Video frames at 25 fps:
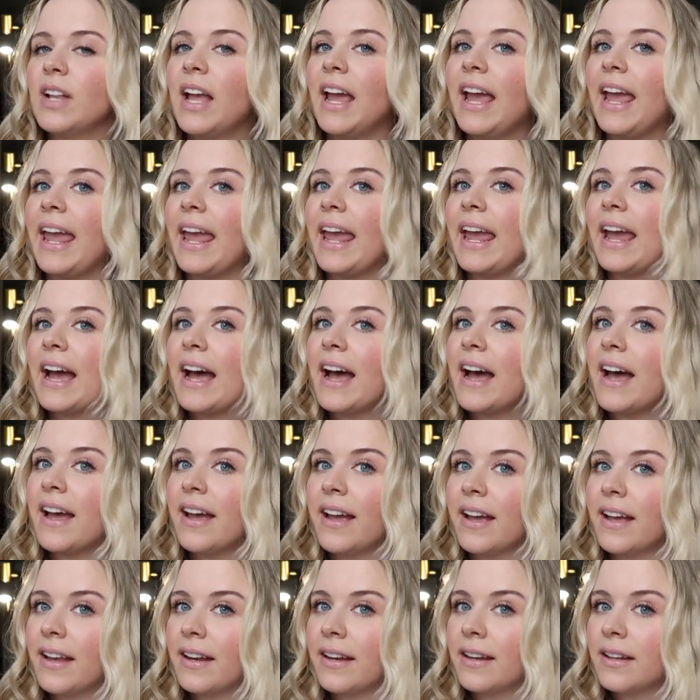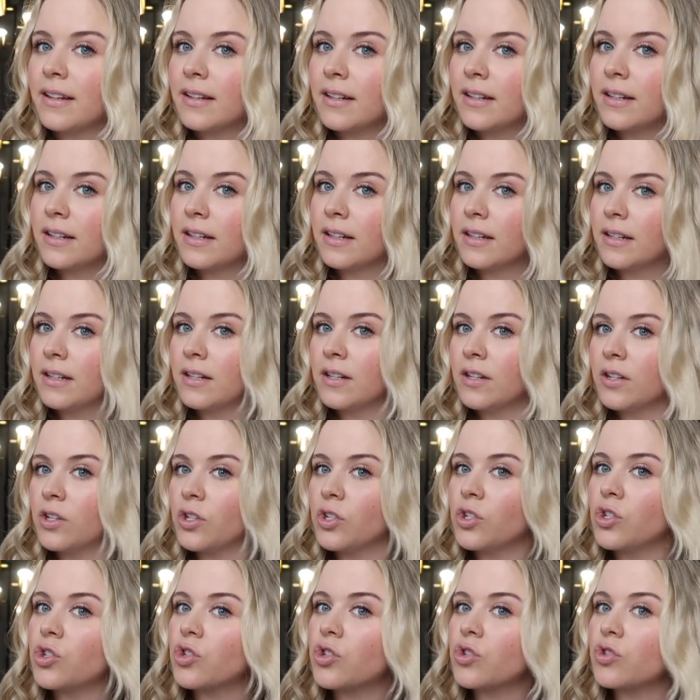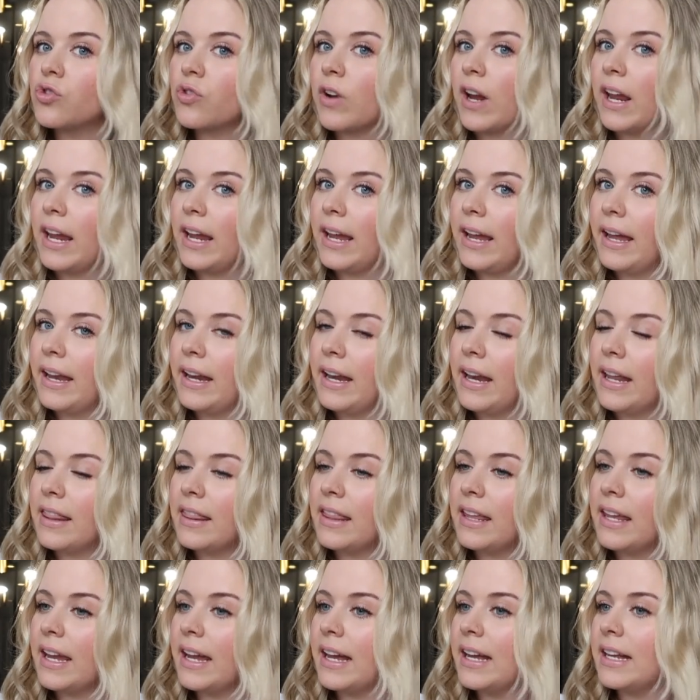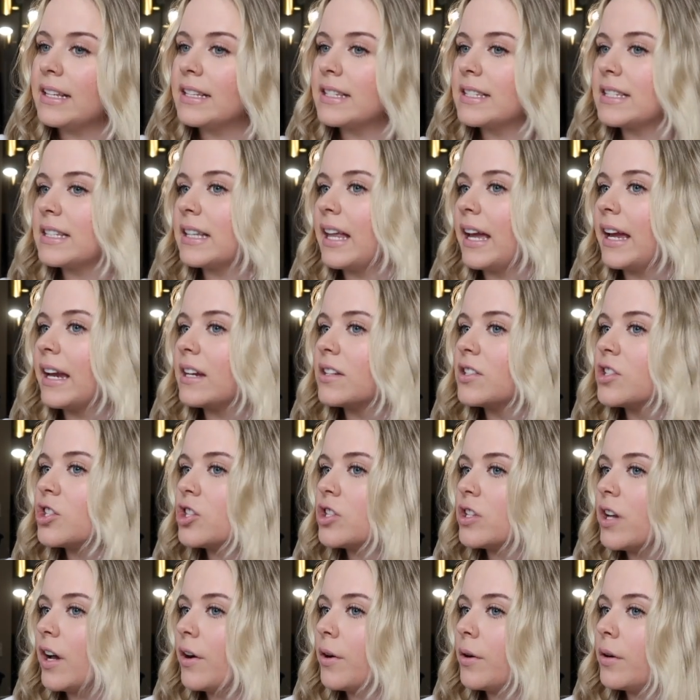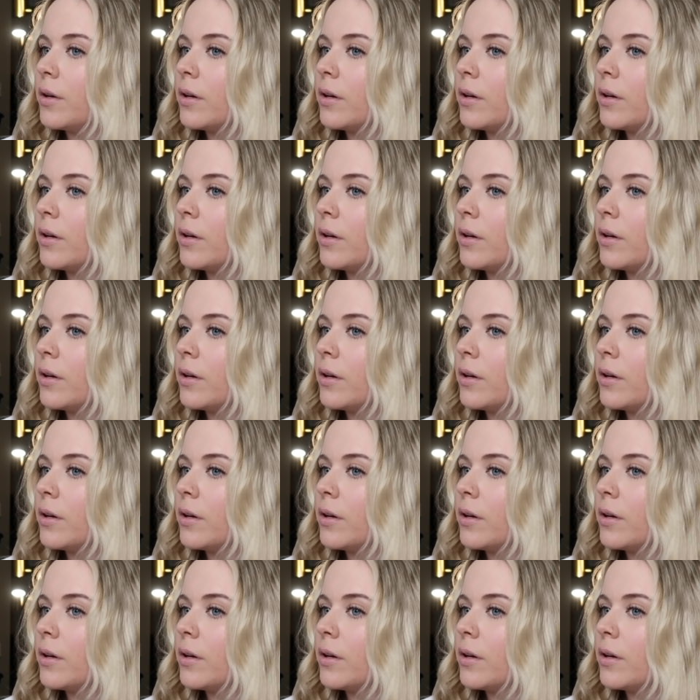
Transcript: and straighten the ends like so.